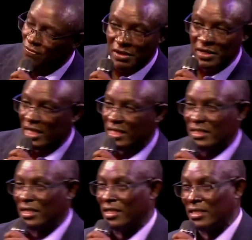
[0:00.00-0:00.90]
very
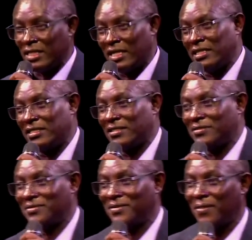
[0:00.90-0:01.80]
easy, isn't it?
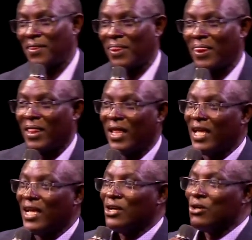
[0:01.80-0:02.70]

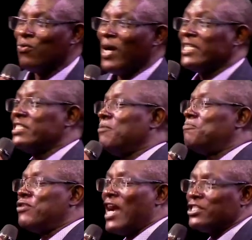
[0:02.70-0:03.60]
What is the
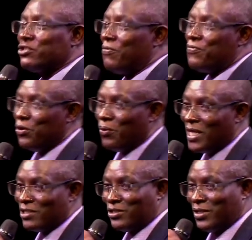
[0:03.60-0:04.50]
price of
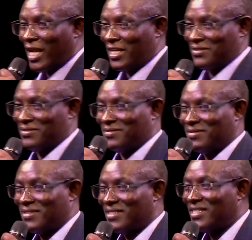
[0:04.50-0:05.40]
fuel today?
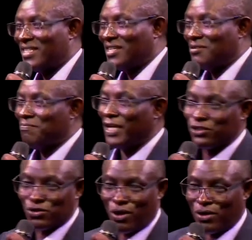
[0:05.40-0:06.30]

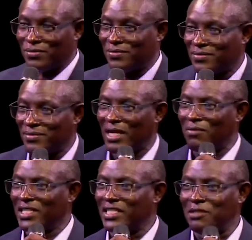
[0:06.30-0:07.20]
Petrol.
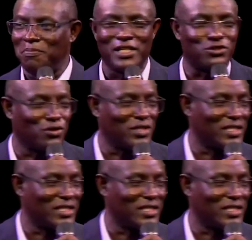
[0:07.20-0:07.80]
How much is petrol